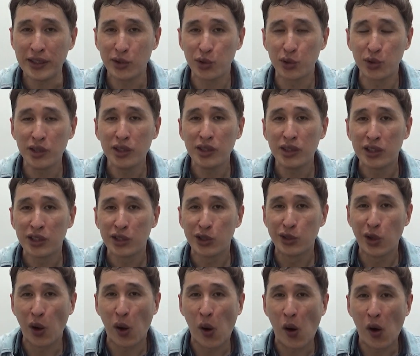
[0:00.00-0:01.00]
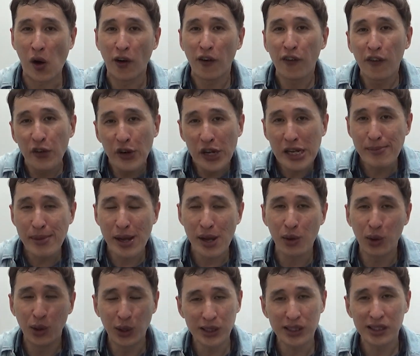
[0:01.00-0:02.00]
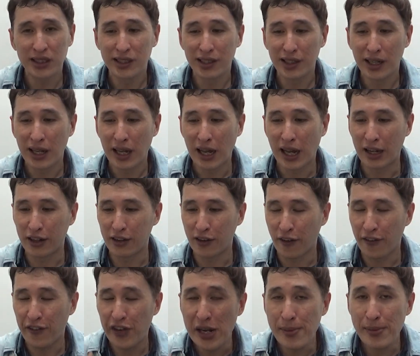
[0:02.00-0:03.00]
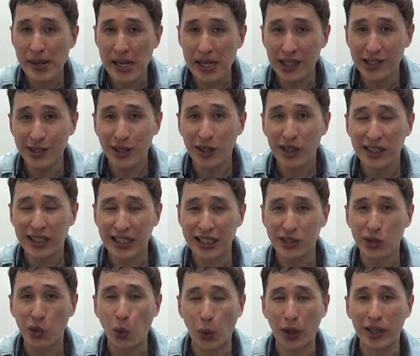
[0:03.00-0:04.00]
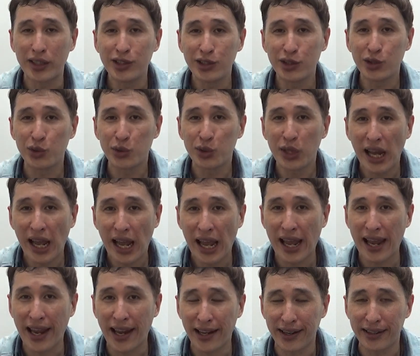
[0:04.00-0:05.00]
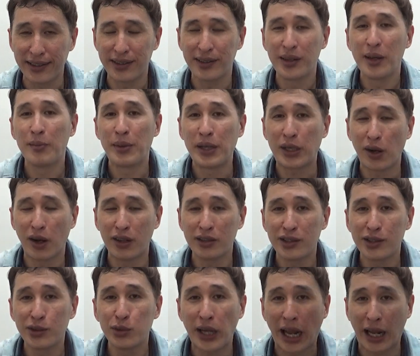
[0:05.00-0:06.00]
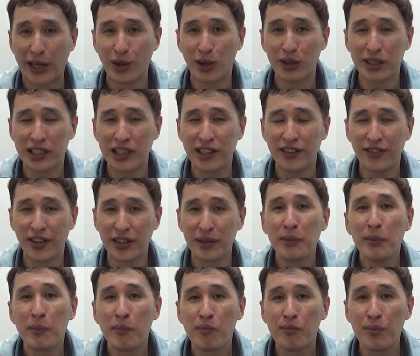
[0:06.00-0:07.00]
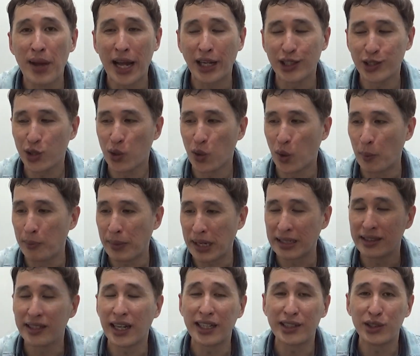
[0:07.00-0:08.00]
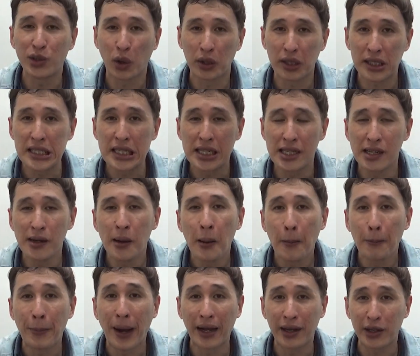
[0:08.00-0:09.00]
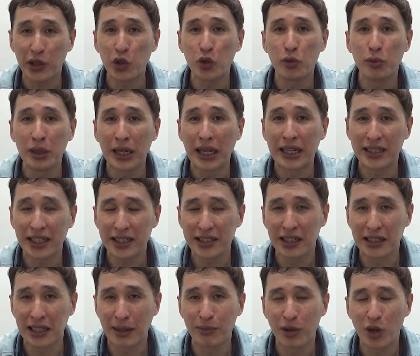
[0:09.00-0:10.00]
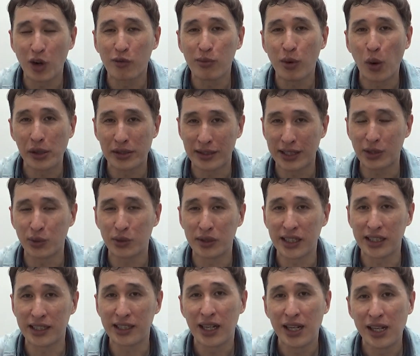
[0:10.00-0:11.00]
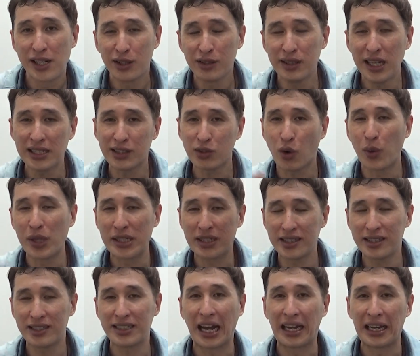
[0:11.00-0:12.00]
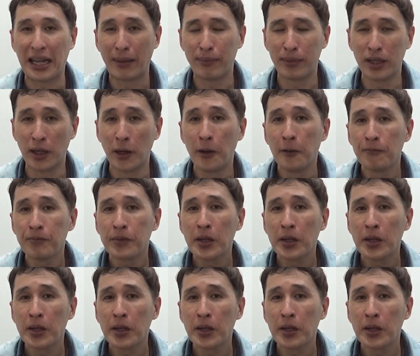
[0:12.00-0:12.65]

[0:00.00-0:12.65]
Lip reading: soon, your free meals and freebies is going to end, because you cannot even match or maintain your tier by accumulating the number of points that you need. So there's always this dilemma.